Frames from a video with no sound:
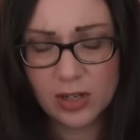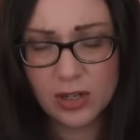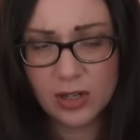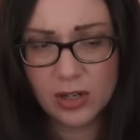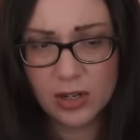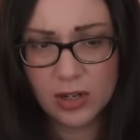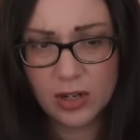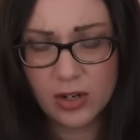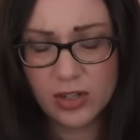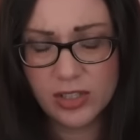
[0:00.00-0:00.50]

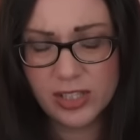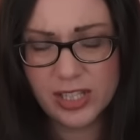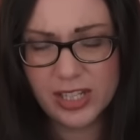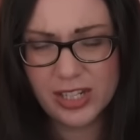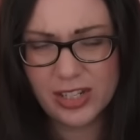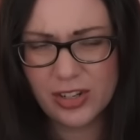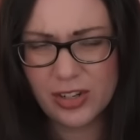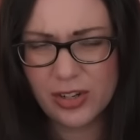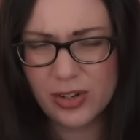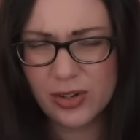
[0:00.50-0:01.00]
Because it
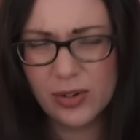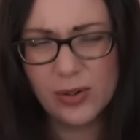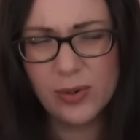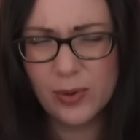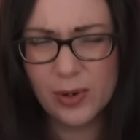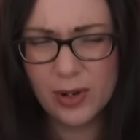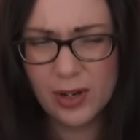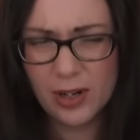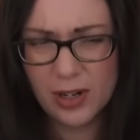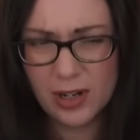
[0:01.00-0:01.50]
knew?
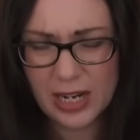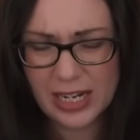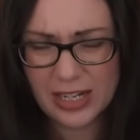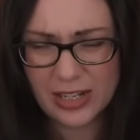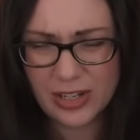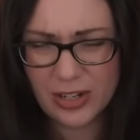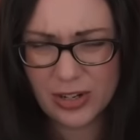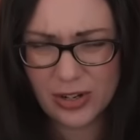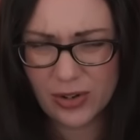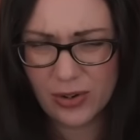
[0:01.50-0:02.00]
It
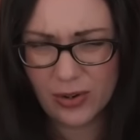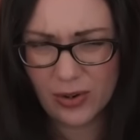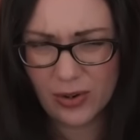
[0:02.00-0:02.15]
knew?